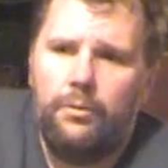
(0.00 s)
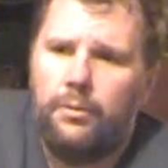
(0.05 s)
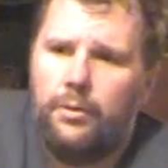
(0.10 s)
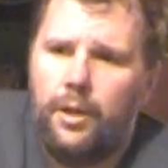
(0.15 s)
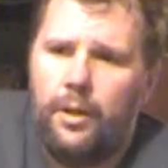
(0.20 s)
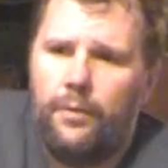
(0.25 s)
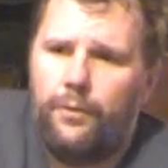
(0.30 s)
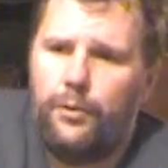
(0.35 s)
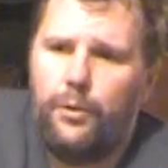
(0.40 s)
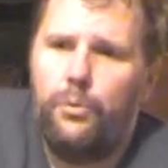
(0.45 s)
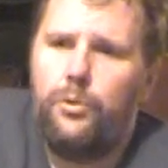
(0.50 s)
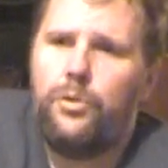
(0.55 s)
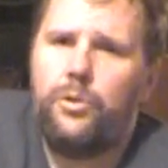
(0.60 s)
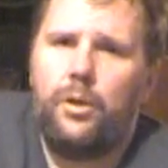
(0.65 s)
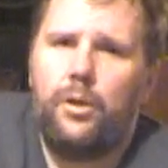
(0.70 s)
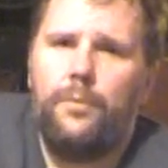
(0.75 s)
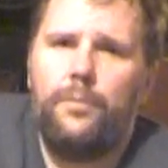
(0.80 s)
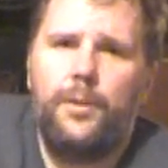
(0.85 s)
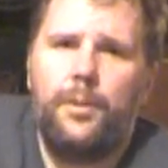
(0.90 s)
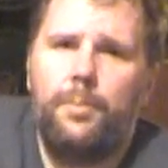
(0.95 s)
If you
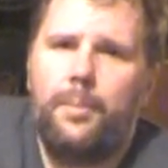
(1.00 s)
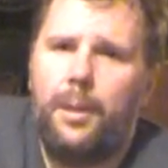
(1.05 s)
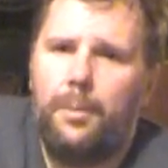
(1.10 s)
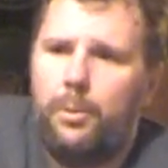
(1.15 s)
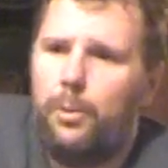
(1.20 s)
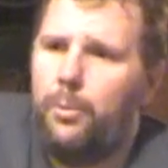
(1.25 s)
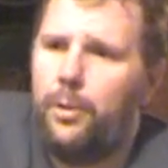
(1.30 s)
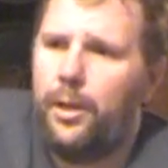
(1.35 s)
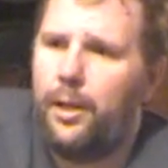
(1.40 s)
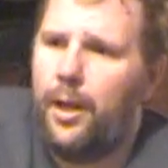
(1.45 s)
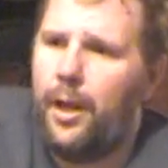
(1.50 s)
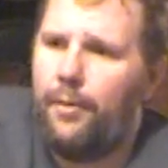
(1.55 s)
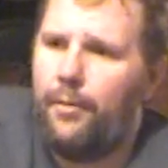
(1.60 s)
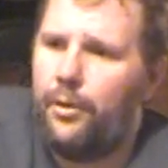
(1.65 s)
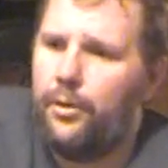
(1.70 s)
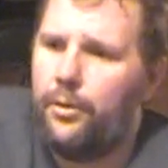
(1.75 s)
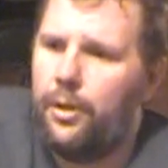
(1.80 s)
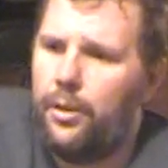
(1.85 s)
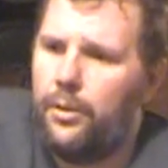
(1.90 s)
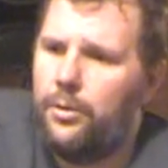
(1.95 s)
served, then maybe we can have
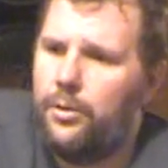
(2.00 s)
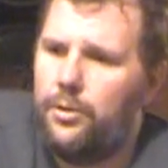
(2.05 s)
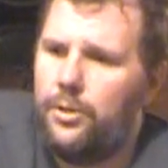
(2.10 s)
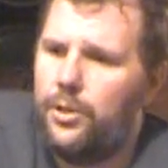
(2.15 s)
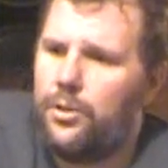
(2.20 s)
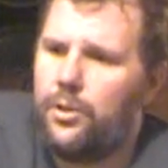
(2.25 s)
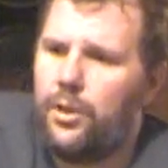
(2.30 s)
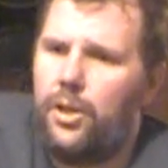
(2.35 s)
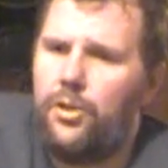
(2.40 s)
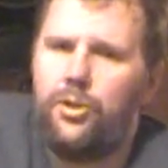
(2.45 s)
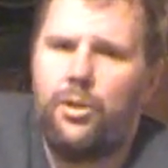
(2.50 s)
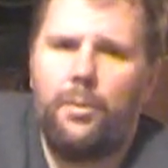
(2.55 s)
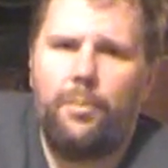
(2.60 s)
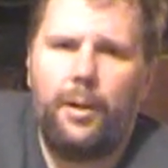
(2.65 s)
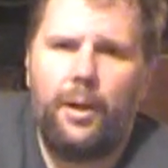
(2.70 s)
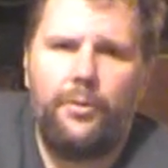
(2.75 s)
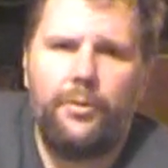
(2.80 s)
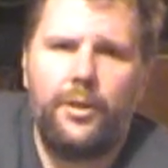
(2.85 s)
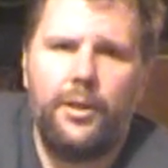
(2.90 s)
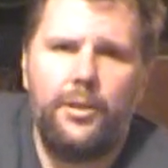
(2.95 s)
a discussion
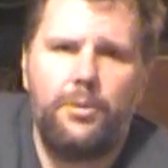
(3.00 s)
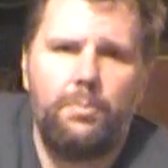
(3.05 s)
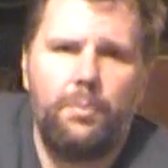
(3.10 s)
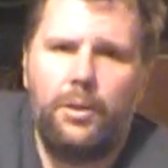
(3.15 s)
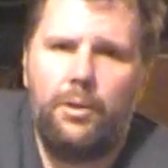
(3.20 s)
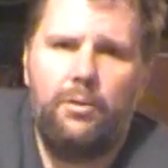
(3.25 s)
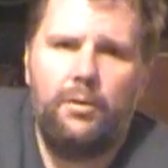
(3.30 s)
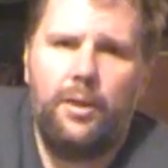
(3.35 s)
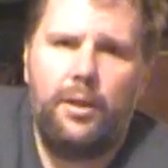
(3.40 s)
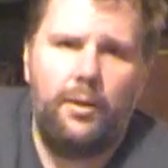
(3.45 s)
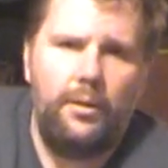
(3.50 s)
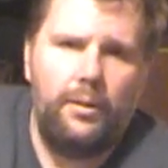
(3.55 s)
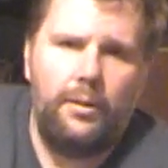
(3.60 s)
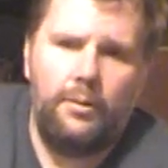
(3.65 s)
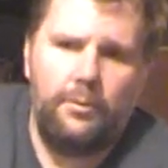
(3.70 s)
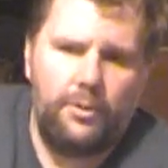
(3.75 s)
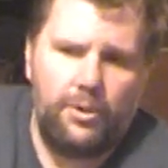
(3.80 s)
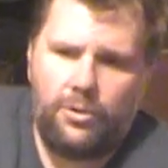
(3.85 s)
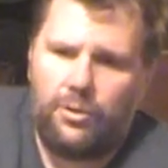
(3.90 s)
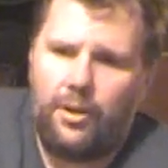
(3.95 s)
about this, but you didn't,
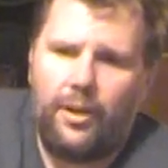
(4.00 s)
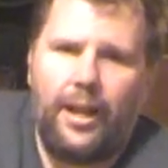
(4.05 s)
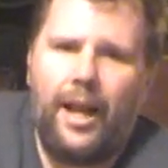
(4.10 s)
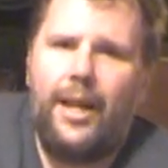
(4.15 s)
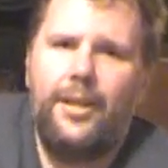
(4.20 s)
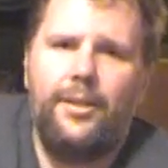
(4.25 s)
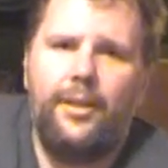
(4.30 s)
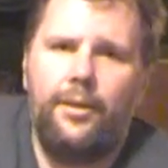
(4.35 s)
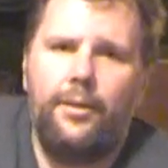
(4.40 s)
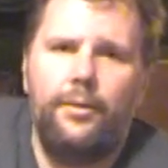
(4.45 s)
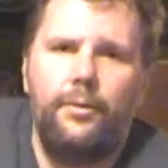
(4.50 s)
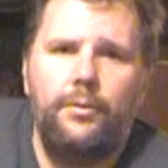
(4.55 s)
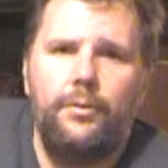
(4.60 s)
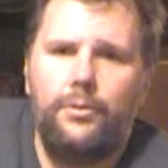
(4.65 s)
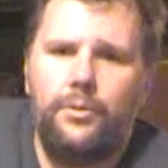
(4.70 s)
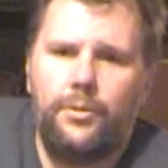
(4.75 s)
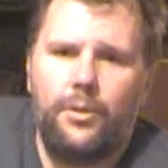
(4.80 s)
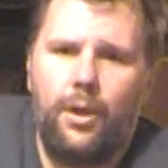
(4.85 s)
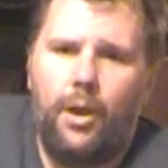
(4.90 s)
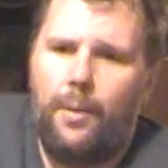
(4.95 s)
just like I didn't.
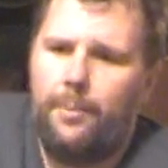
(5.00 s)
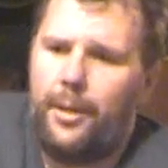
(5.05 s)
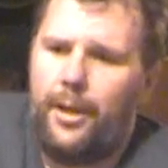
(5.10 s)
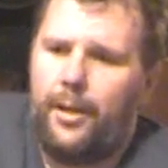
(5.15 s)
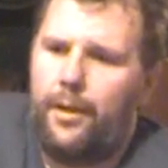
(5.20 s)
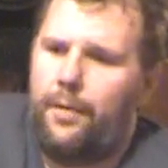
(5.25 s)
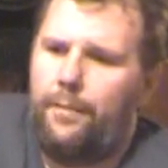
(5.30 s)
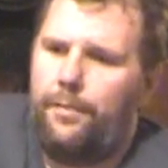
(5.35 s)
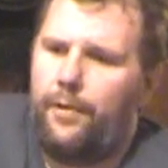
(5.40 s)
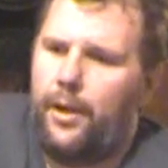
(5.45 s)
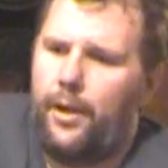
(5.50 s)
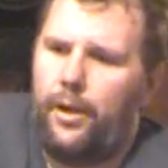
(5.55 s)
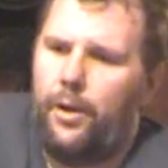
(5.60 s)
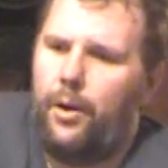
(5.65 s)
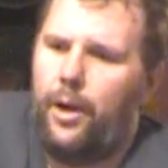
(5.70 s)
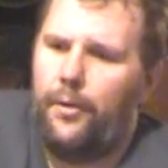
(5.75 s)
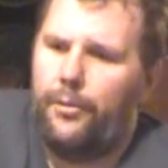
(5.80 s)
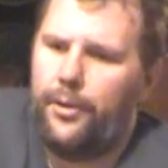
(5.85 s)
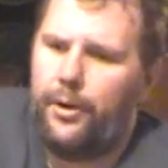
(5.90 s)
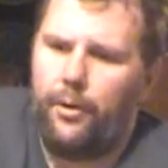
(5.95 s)
So I'm not going to fucking go
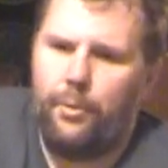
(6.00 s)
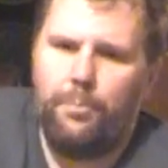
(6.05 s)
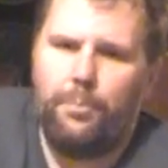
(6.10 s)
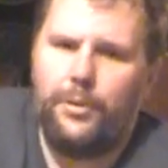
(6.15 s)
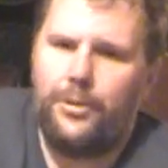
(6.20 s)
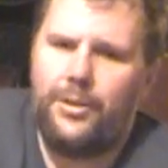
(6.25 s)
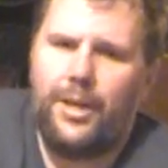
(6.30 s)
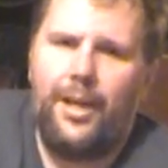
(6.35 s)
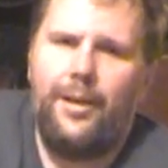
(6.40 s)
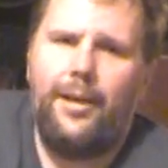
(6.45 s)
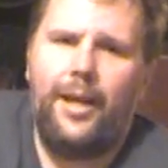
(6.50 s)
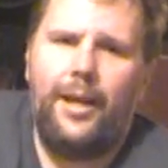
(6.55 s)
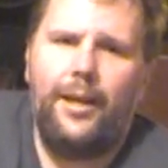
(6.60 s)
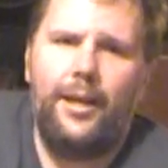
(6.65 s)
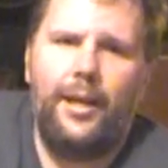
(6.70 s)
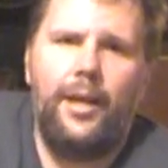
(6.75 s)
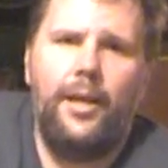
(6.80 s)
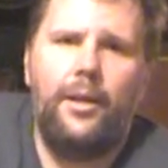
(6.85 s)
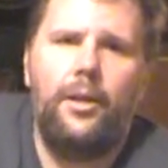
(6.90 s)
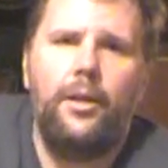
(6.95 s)
out there and pretend I
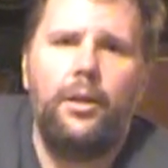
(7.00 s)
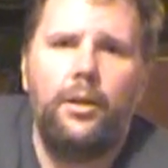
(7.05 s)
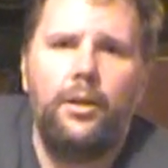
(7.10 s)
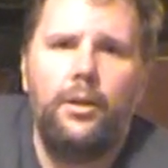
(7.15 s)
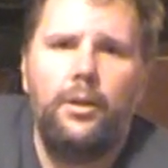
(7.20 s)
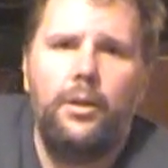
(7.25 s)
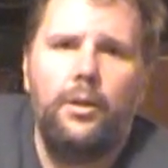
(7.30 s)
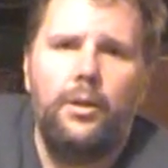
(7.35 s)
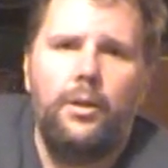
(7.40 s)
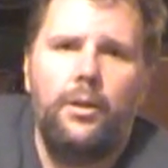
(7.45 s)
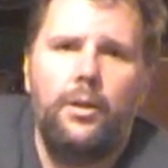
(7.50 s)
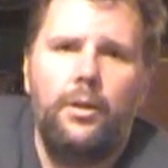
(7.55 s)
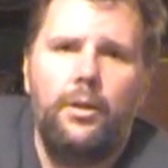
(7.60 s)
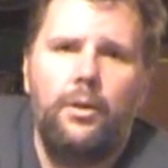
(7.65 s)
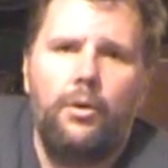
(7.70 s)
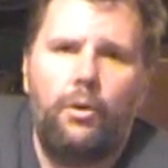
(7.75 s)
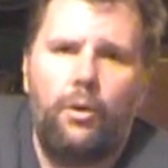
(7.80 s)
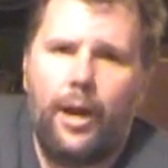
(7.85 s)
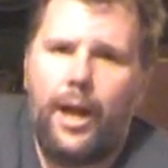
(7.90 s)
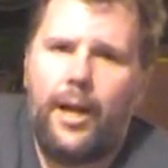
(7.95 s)
did
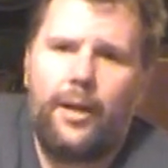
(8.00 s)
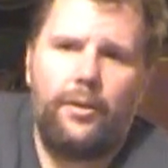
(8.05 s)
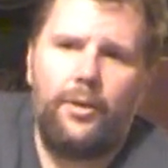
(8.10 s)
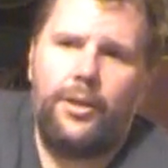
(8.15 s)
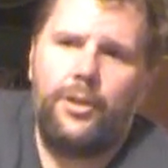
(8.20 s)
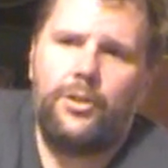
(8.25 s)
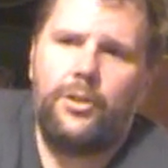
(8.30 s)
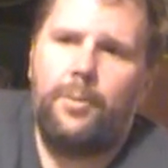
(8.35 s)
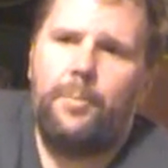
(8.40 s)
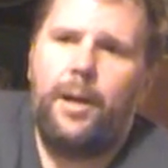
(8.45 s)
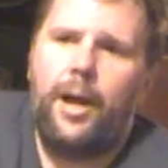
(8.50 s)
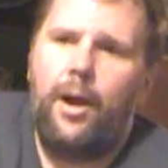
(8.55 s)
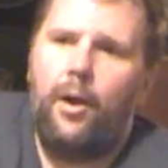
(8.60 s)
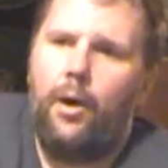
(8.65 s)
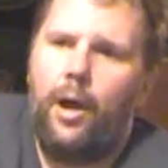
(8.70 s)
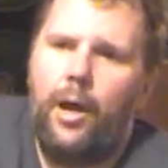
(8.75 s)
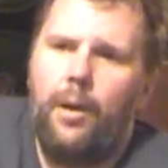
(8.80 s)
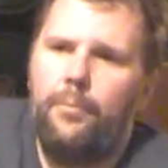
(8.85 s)
or act like somehow